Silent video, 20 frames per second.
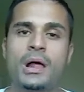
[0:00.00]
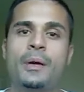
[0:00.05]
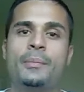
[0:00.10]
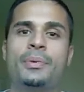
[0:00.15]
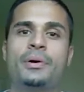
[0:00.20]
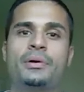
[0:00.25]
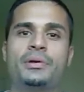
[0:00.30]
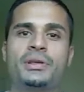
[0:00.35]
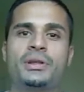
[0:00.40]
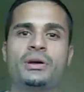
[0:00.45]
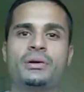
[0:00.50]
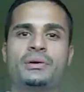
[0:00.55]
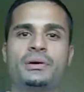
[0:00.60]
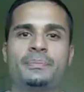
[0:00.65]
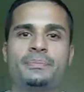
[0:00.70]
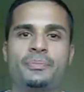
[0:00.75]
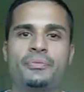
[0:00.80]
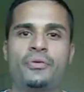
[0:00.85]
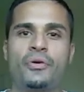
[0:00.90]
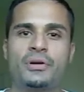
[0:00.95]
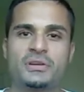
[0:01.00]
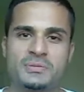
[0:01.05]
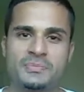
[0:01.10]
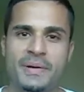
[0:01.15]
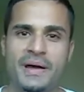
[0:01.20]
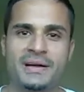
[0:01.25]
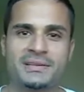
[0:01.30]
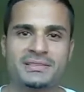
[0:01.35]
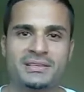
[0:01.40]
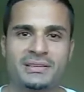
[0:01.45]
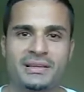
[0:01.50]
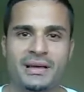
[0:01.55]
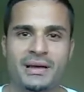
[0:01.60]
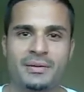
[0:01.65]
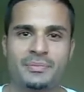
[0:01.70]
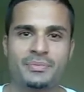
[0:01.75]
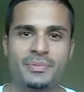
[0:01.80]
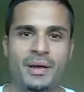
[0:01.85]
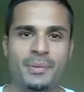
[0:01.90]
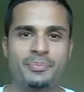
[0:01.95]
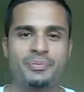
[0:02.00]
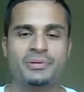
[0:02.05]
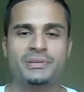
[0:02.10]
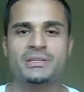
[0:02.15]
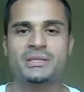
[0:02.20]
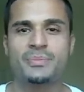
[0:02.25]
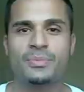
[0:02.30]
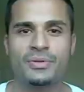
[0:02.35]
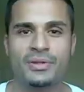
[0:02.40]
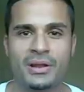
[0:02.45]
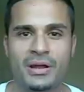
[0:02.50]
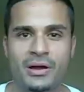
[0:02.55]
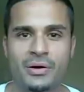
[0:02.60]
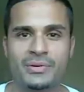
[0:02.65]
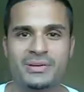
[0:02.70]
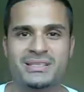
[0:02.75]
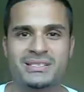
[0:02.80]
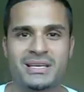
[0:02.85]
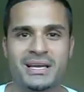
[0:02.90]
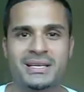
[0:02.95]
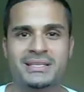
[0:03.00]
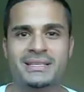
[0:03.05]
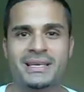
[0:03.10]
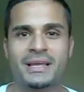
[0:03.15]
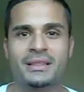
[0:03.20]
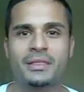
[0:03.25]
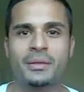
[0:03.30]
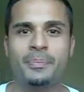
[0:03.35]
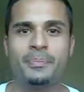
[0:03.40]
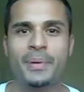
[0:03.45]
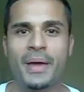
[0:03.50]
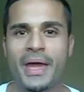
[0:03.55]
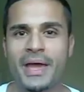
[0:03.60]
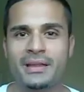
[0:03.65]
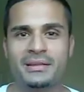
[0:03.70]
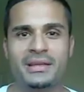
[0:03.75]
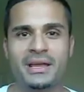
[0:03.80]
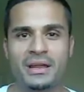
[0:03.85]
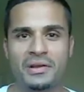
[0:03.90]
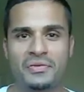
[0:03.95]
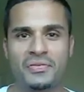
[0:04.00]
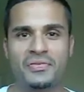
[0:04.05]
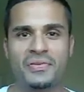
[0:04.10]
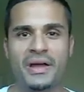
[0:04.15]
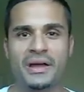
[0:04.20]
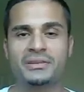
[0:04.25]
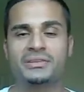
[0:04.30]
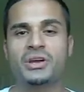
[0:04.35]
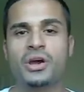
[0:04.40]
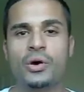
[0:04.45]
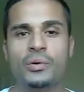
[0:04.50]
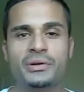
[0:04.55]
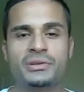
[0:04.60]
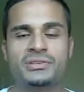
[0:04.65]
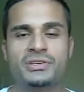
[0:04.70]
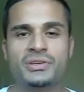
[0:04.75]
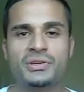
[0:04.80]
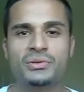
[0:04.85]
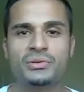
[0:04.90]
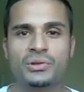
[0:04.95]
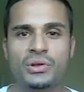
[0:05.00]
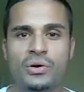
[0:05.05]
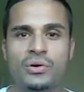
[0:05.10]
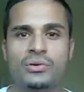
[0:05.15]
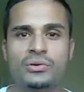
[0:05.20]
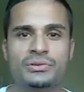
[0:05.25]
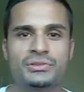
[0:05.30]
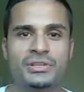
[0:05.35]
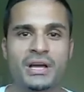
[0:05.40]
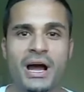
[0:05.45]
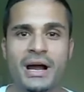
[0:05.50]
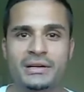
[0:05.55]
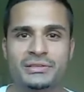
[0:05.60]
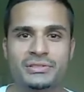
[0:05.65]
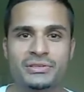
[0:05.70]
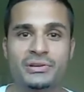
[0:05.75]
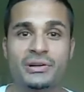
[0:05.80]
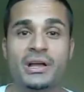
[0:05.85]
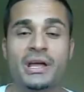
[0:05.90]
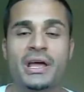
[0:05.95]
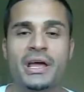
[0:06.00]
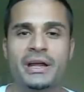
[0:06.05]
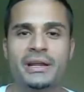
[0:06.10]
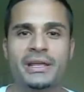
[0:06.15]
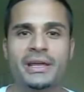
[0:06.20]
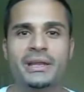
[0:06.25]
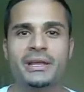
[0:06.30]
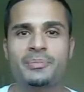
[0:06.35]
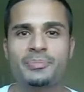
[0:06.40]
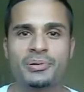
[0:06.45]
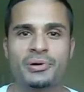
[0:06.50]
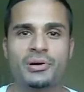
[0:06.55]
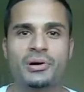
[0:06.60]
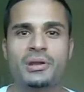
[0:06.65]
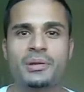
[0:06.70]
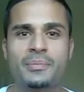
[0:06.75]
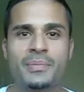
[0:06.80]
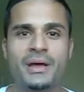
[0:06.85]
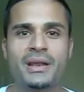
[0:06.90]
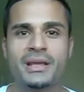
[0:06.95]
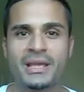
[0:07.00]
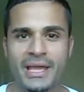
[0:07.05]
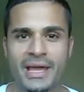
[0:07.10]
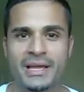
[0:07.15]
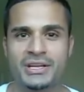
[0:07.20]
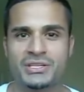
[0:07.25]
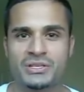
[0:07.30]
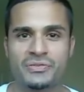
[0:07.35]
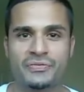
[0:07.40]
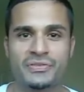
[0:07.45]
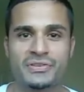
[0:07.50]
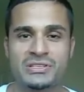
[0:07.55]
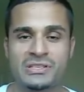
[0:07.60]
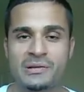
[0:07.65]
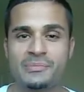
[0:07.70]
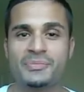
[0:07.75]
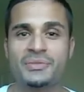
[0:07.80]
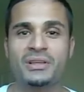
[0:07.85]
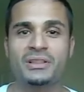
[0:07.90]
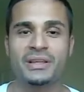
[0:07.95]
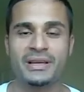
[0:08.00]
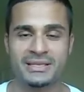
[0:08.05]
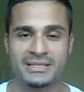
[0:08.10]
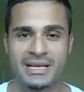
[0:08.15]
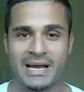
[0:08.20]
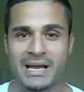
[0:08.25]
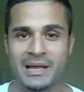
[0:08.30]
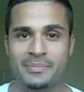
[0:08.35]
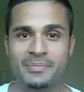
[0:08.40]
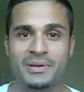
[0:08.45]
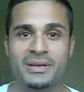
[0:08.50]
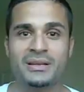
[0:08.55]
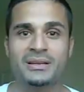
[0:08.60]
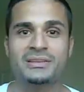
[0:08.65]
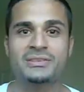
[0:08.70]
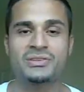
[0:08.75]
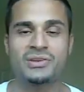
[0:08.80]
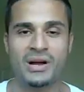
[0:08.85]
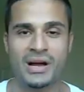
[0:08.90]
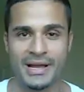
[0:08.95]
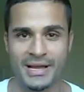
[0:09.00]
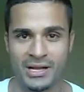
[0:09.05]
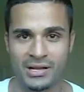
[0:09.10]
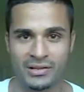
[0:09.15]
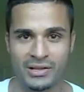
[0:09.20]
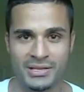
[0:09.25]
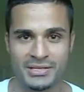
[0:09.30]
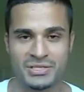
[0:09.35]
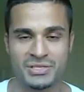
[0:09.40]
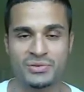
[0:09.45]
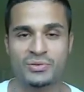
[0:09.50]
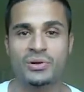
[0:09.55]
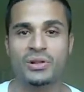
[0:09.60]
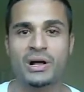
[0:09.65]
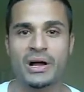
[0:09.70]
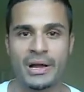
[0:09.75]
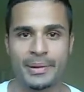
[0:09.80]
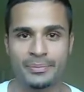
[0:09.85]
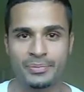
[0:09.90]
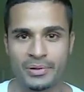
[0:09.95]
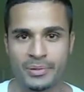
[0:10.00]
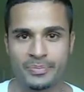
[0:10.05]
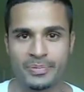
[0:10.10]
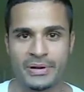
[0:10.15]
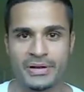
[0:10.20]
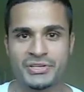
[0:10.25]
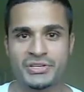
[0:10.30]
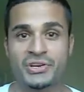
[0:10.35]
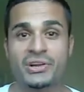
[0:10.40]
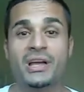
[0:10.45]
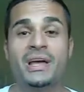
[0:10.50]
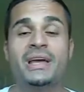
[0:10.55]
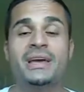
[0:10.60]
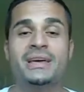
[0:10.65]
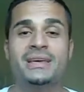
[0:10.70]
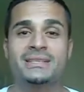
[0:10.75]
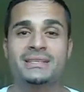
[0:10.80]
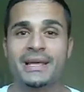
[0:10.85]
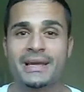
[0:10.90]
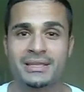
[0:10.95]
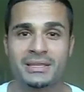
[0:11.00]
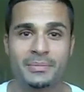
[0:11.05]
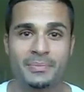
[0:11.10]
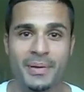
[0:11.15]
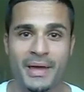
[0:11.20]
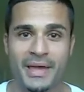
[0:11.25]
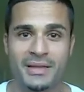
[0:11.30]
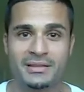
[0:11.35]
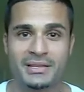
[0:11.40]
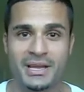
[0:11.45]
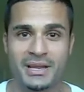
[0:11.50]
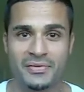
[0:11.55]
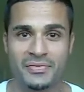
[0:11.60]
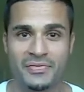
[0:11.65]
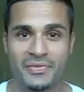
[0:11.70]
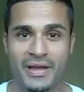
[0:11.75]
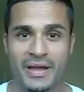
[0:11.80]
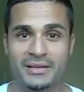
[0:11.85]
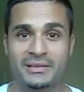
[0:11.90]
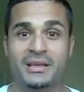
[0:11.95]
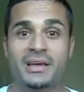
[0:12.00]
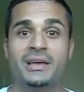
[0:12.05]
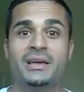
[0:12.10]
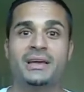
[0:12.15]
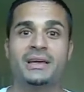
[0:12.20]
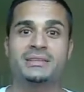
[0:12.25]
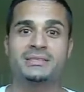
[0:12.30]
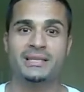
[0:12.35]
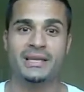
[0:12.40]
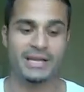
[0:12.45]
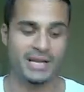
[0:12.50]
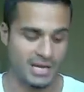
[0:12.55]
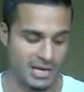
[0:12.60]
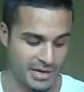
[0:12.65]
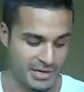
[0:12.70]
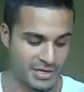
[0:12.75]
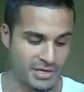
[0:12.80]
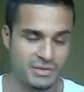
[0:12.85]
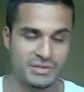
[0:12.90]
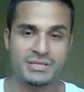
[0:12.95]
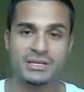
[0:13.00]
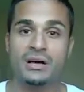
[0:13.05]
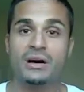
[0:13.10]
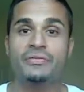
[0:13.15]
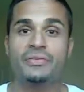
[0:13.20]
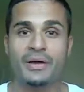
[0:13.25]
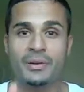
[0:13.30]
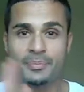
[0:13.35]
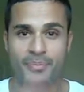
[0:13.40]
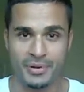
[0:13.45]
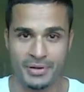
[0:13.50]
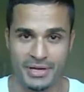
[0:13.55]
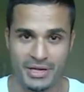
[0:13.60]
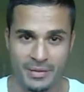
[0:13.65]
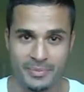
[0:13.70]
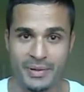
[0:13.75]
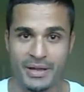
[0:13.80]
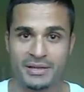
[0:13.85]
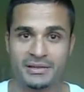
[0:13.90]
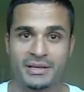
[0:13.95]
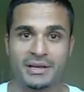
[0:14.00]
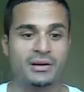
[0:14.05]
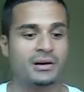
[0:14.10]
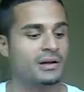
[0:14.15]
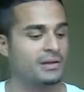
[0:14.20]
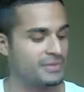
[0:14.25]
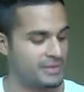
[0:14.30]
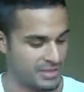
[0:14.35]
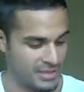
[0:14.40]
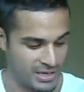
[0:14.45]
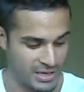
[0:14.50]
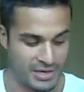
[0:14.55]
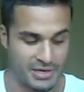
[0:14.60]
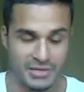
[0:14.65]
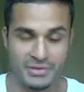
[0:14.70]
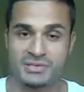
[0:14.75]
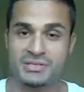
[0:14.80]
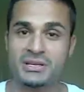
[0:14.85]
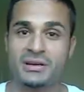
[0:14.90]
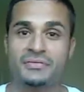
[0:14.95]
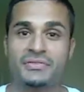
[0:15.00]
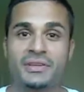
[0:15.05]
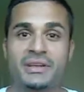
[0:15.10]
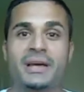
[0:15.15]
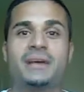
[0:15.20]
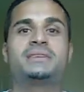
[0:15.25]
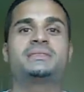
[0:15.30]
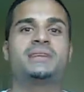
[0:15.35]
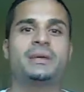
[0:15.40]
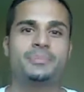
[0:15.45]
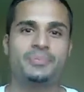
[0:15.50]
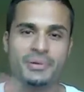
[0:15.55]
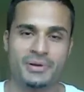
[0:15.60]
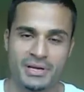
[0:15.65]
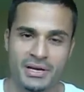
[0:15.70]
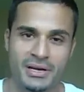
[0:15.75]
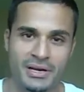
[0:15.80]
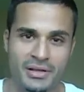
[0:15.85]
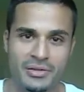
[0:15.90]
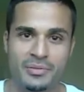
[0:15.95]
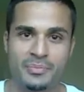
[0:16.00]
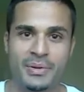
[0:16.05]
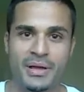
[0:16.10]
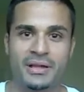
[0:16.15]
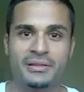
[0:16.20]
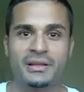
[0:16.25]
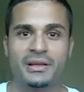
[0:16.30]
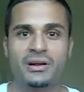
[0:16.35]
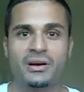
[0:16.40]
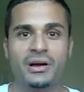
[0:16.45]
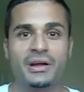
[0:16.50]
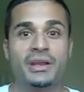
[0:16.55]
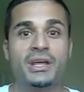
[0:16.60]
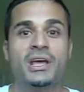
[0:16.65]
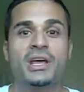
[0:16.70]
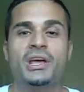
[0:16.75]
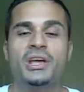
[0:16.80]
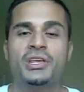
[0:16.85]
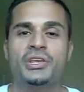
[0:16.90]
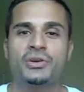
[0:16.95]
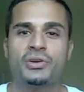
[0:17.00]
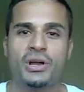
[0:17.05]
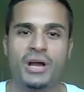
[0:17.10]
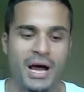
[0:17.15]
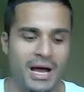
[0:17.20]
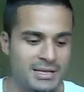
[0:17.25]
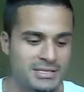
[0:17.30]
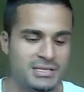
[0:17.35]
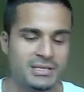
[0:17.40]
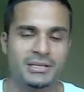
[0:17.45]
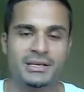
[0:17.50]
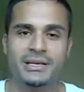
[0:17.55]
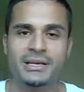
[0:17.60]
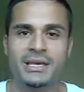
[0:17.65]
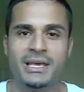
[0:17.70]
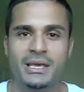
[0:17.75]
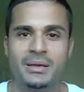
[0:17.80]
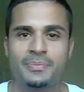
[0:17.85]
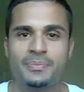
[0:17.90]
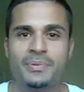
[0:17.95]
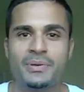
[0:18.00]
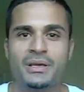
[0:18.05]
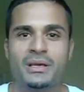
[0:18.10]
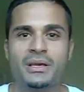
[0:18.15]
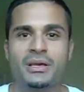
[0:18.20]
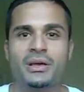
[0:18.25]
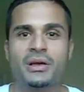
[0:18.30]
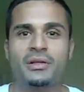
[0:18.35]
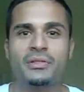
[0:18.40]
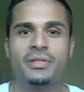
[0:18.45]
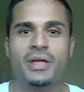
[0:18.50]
But, you know, it falls back to that principle that I always say. It's like the Band-Aid effect. Going to your local doctor and getting put on a medication for something like diabetes or high cholesterol or high blood pressure is like the Band-Aid effect. It's like cutting yourself and putting a Band-Aid on, then cutting yourself the next day, putting another Band-Aid on. You're constantly keeping